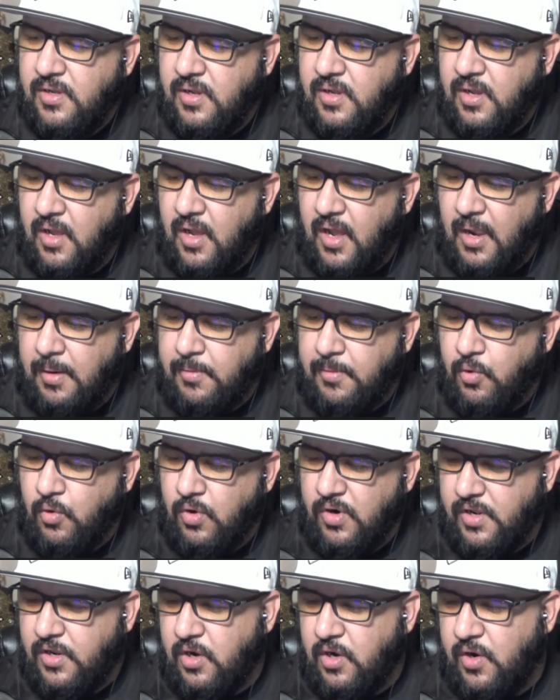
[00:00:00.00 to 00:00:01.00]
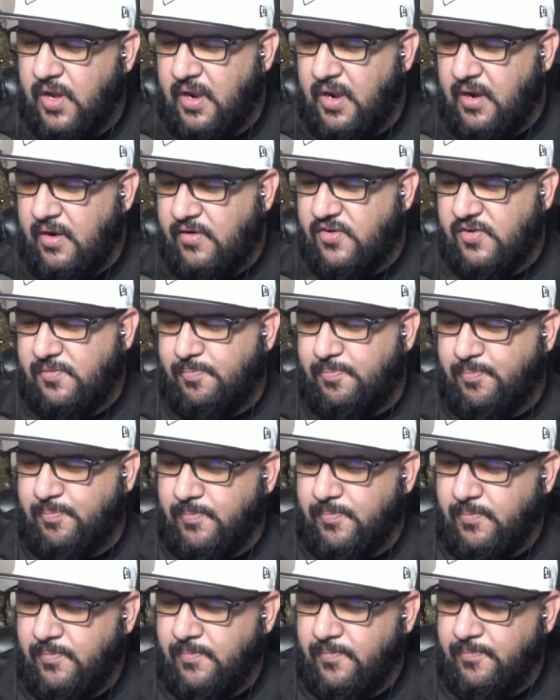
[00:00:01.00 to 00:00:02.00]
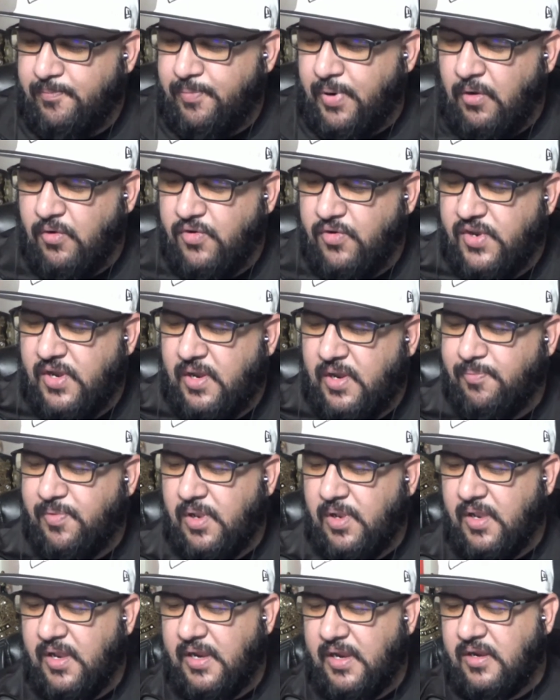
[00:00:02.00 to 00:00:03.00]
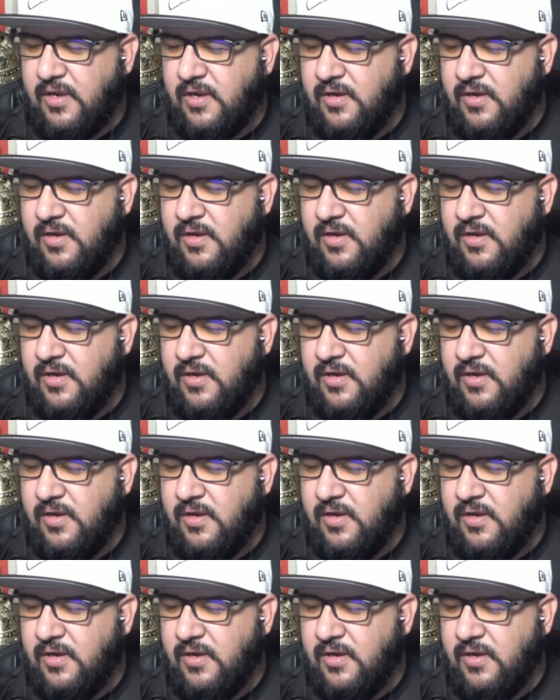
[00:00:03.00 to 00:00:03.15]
I'm going to go ahead and just post up the link.